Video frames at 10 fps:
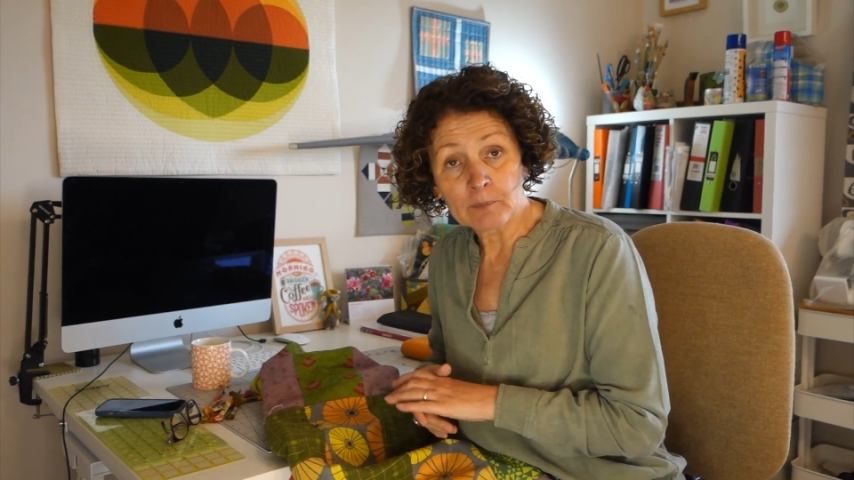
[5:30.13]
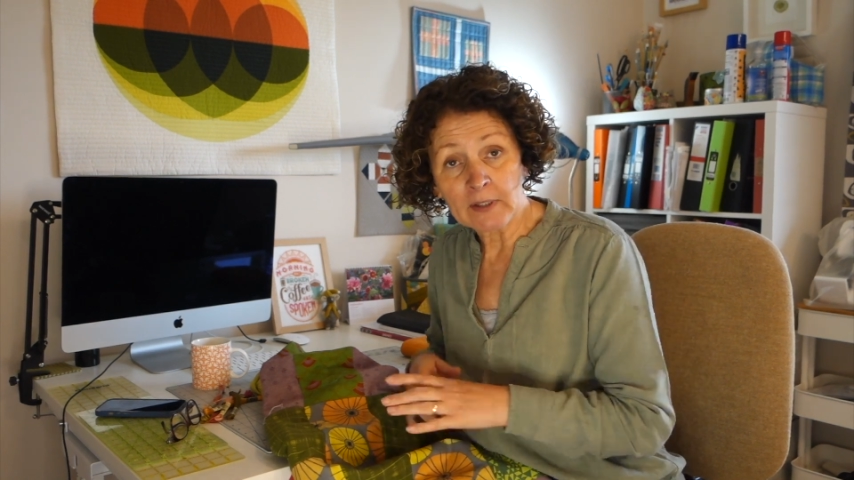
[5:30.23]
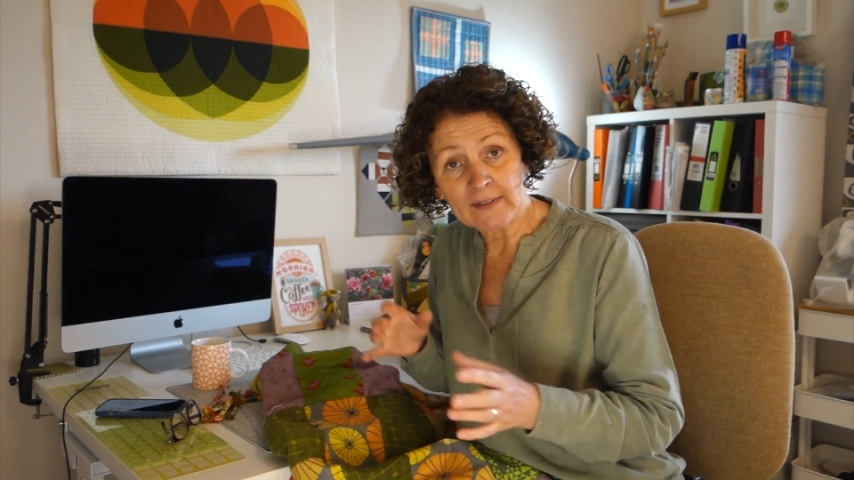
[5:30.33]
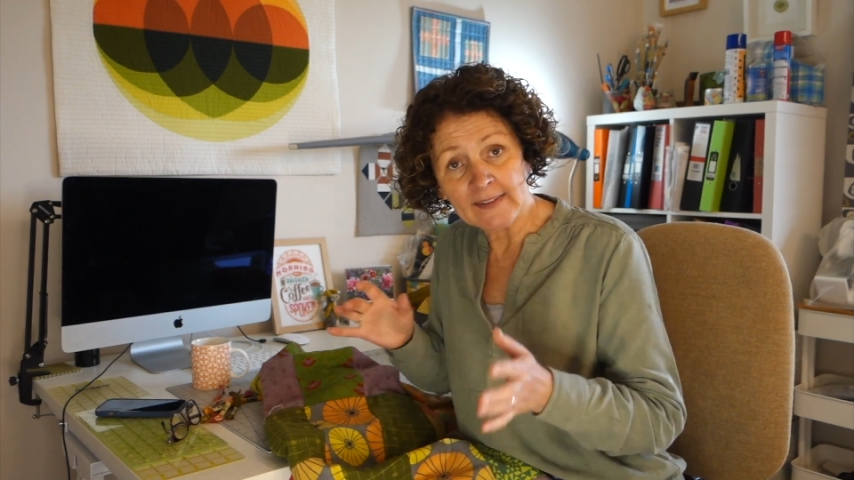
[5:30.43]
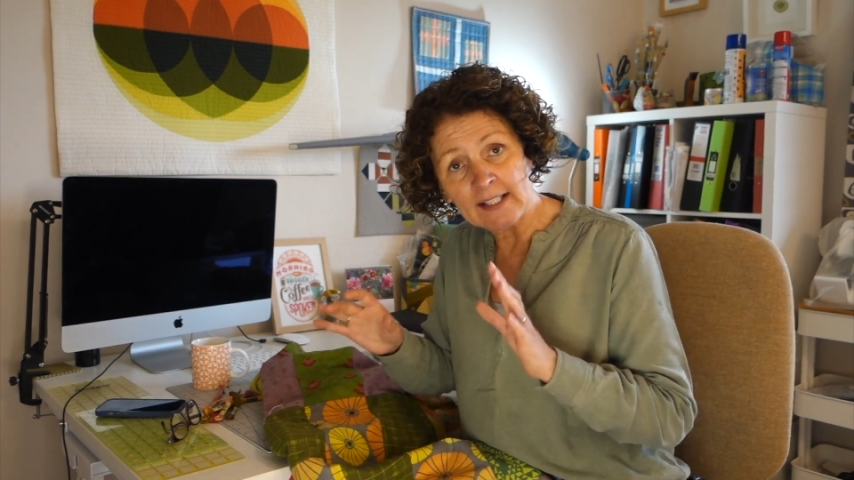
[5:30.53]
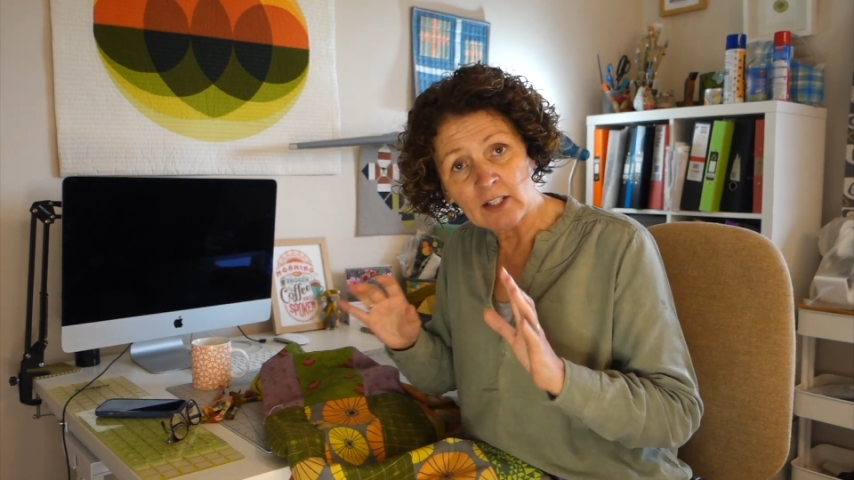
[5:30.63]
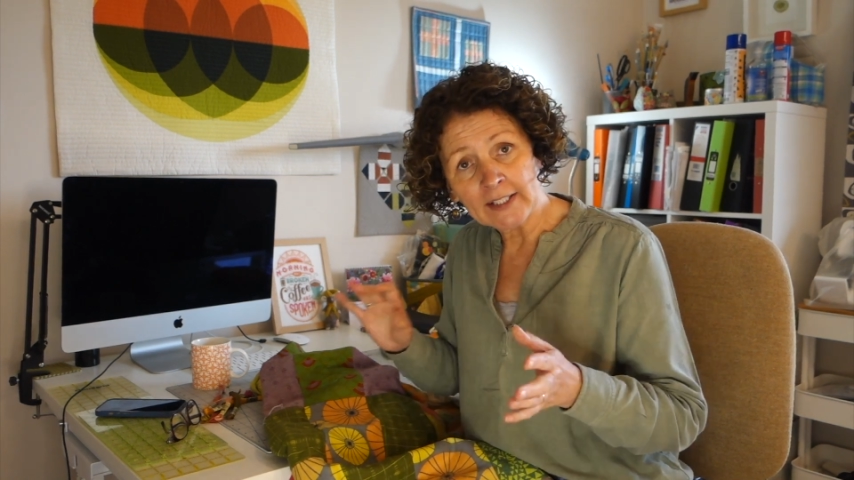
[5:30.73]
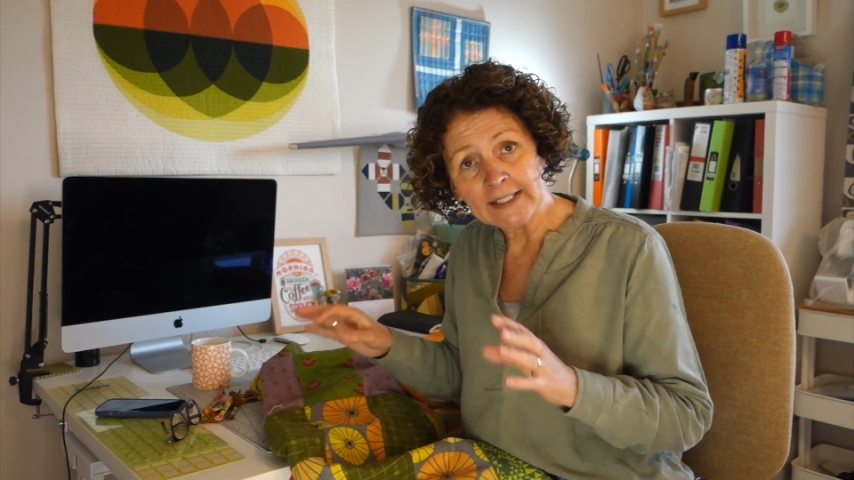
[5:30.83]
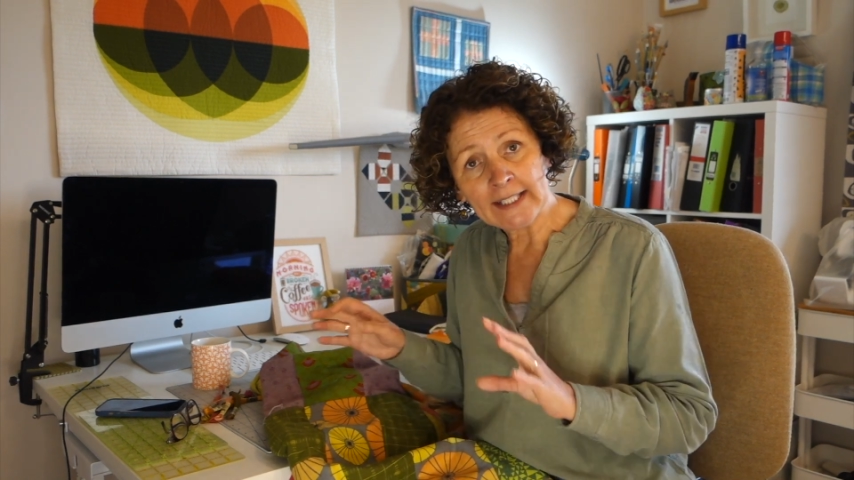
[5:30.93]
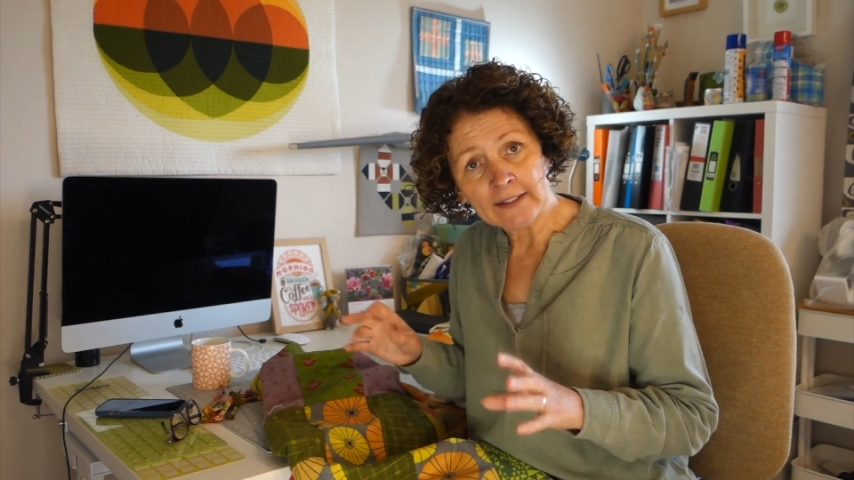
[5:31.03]
because they
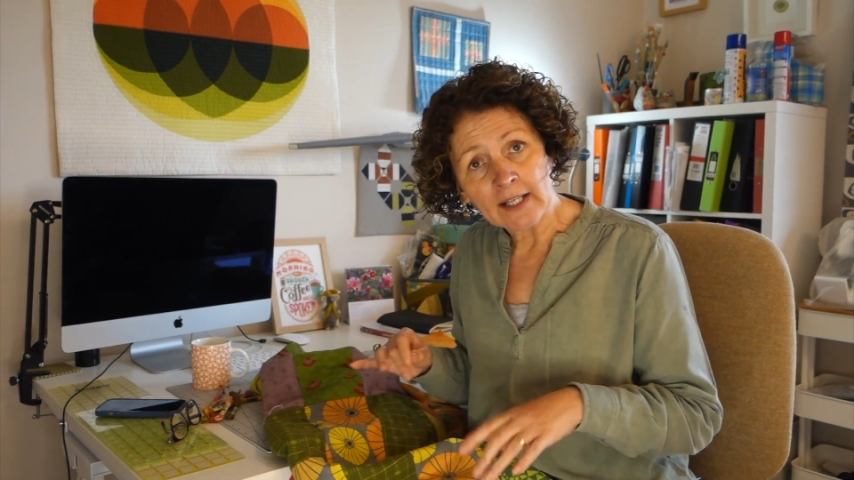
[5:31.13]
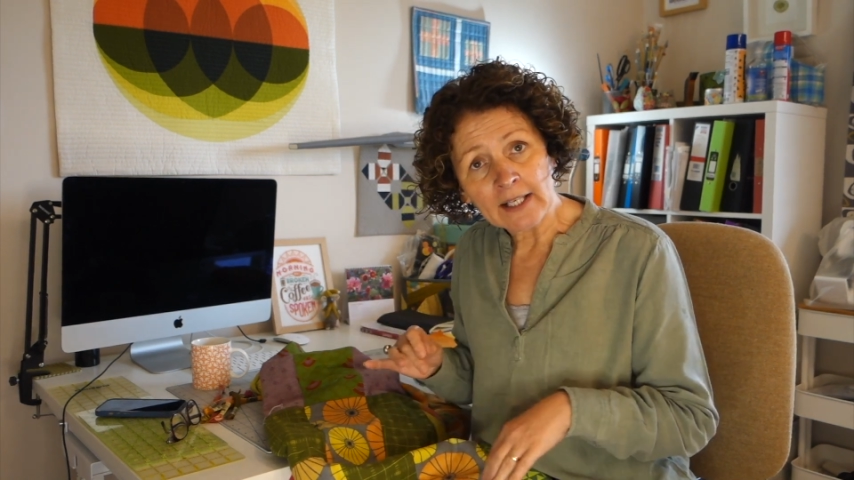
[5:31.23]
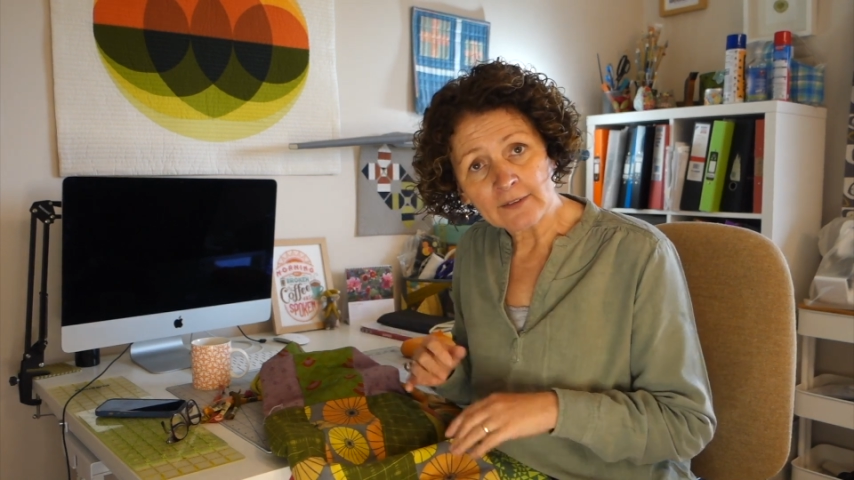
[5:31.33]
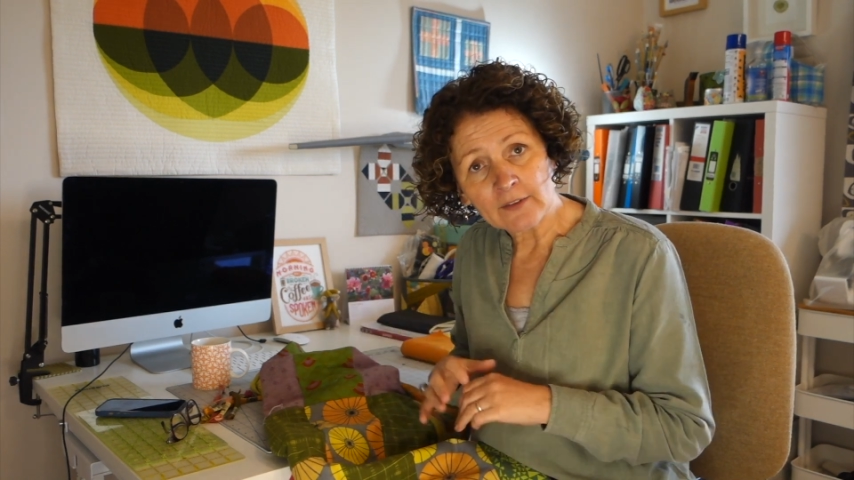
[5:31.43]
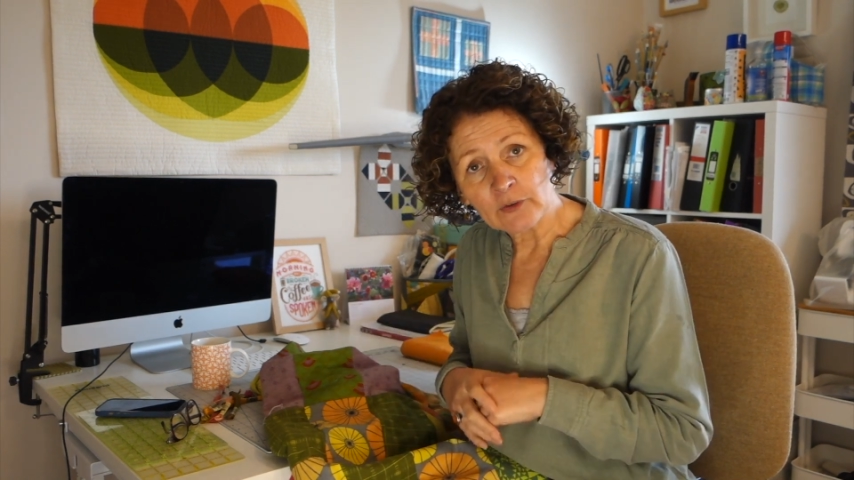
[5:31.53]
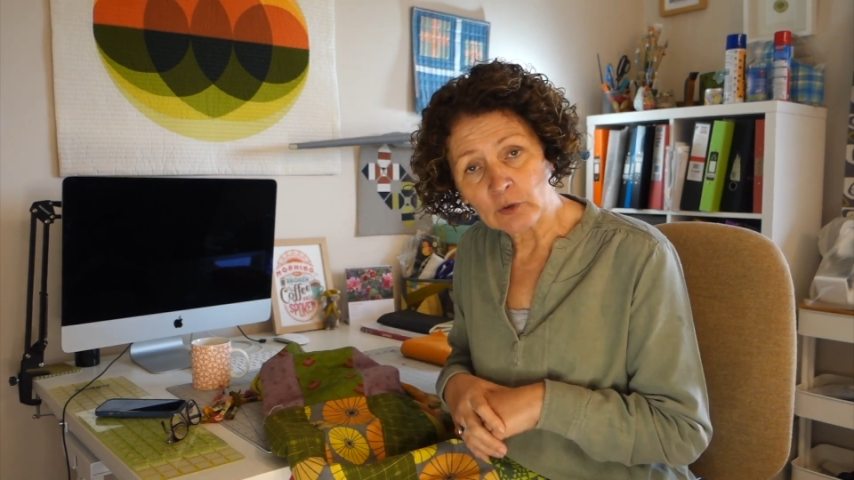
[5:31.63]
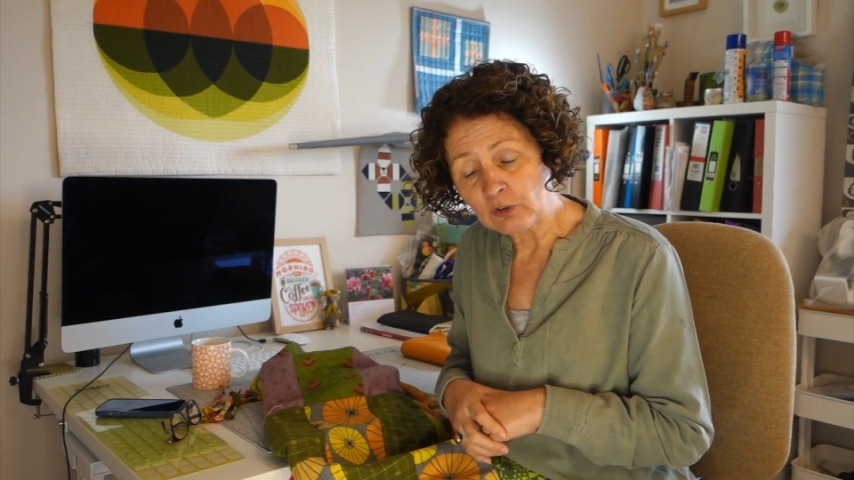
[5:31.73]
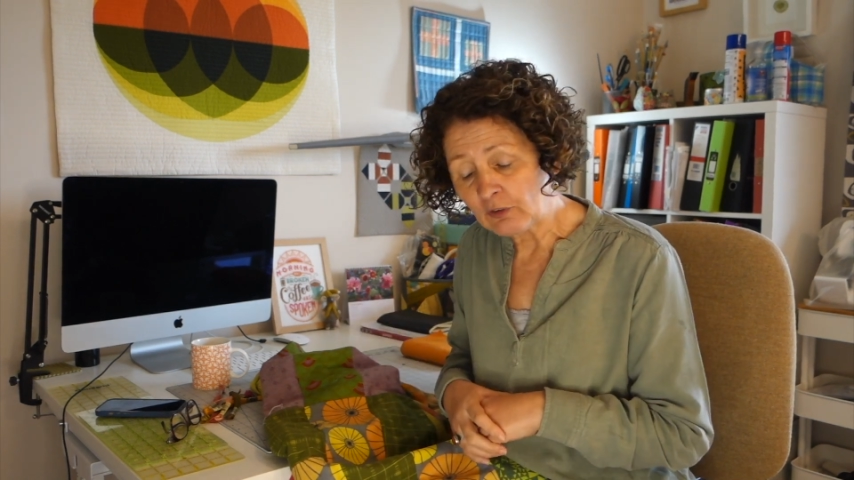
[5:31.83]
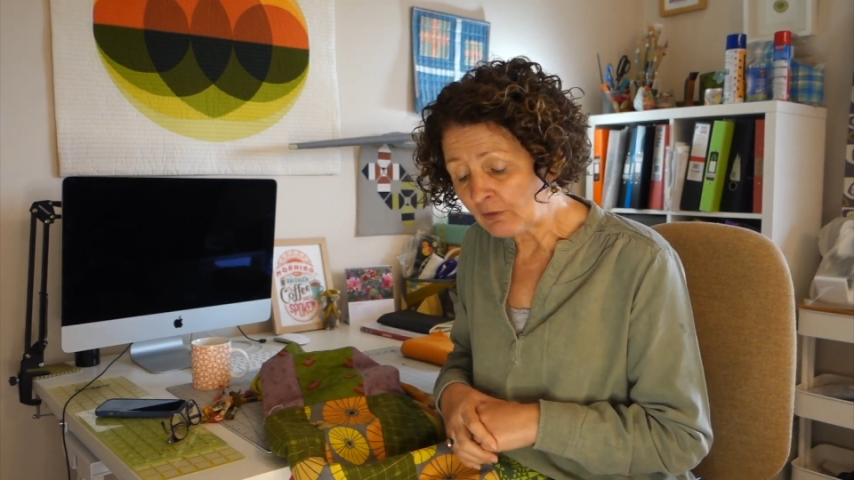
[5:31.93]
like it in that sort of